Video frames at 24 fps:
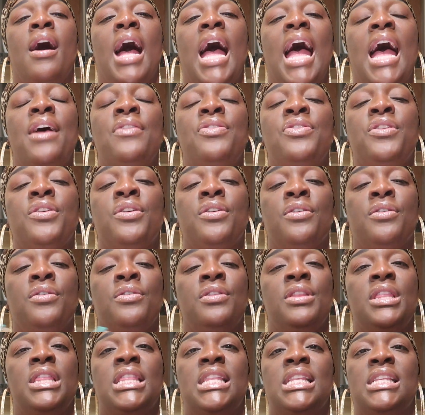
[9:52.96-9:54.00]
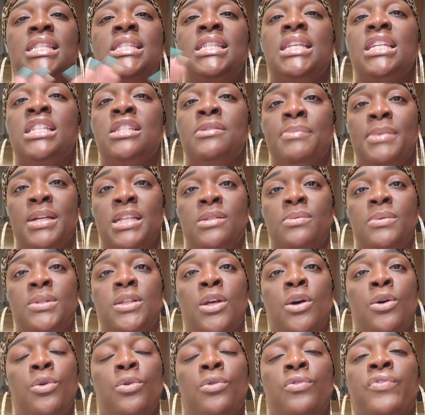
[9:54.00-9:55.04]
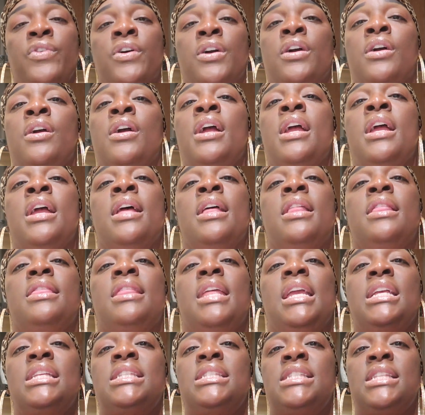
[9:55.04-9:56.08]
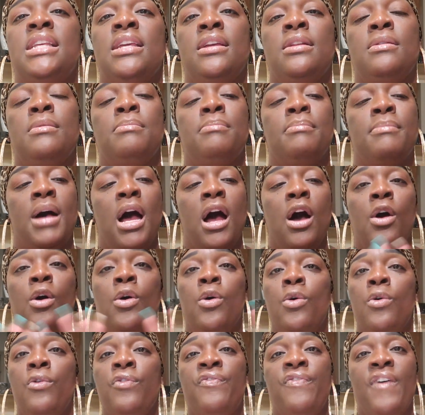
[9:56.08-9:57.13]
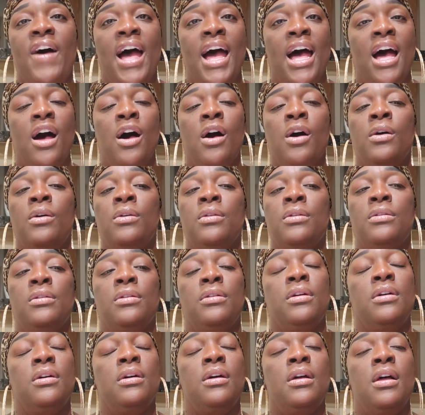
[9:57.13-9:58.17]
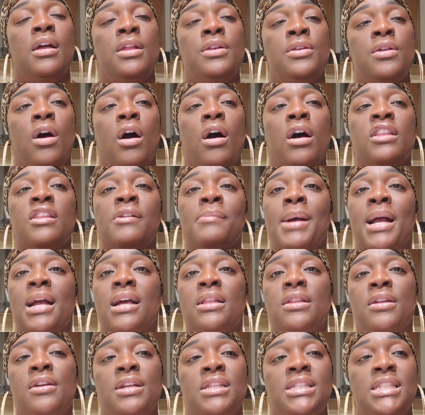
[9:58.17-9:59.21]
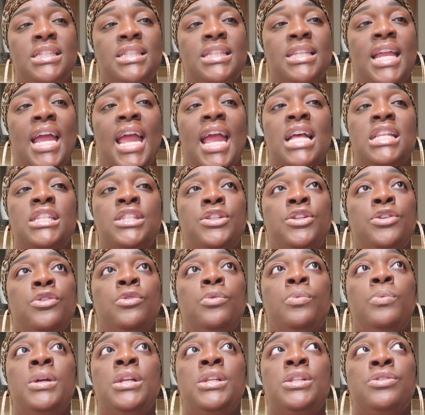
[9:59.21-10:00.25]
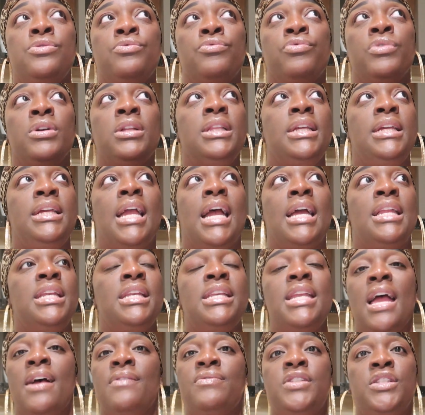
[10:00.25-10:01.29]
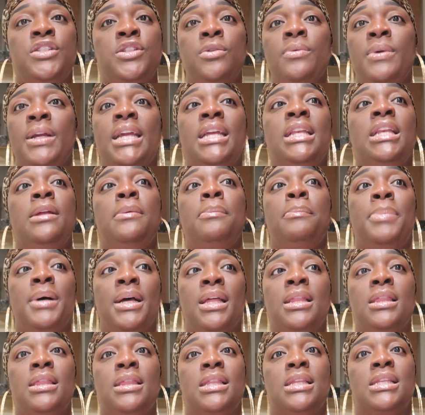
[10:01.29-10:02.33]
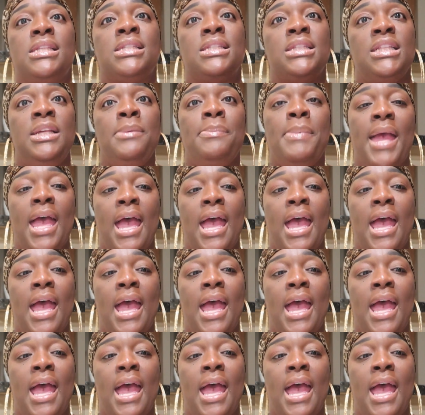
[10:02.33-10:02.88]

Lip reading: after the 6 months was over, they sent my whole file and all of my clearances that I had to do, which really I didn't have to do any but the sleep